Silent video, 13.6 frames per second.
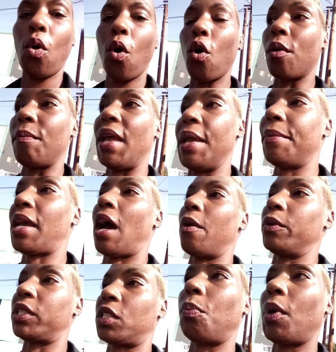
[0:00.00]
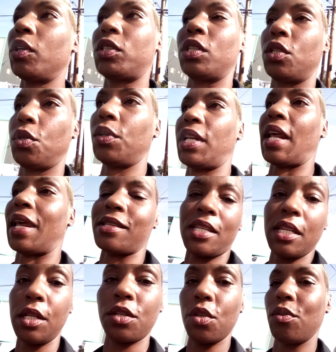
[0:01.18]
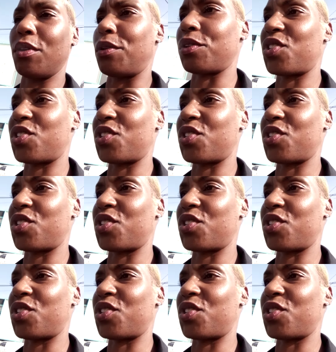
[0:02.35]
Or maybe I was supposed to do it and I didn't do it or